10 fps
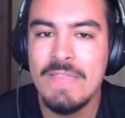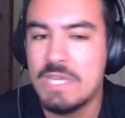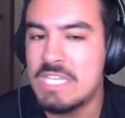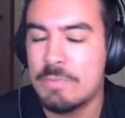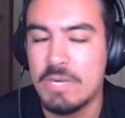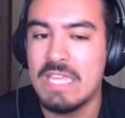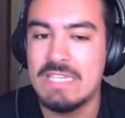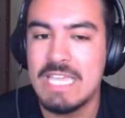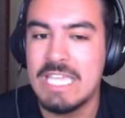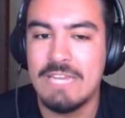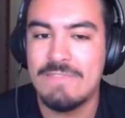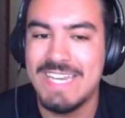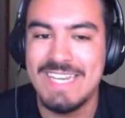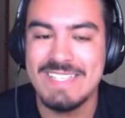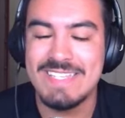then it's pretty indicative that
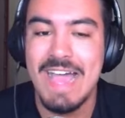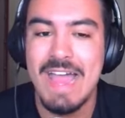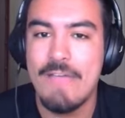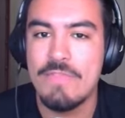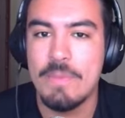he does not have the